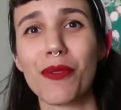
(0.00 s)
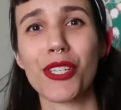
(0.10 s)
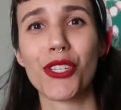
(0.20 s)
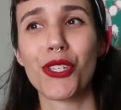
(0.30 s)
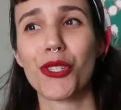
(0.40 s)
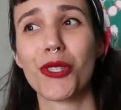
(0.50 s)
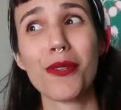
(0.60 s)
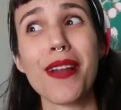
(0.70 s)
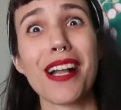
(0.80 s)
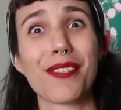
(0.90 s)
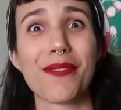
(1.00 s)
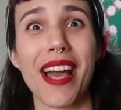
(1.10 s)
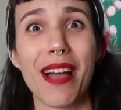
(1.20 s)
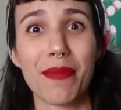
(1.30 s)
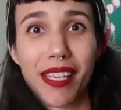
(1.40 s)
which do not do
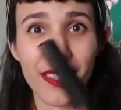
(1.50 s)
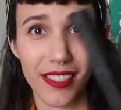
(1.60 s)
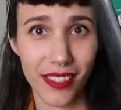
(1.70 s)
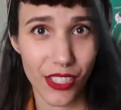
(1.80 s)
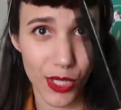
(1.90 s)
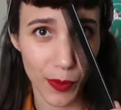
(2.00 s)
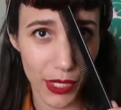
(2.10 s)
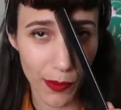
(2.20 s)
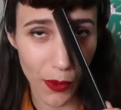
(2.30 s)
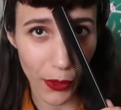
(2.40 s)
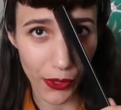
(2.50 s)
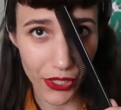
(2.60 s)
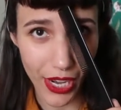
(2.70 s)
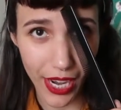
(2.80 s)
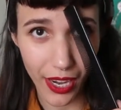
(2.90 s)
that because it just puts more oil
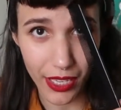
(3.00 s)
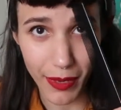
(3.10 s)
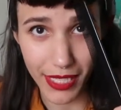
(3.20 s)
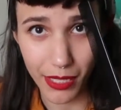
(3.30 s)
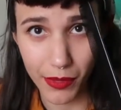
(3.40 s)
in your hair and makes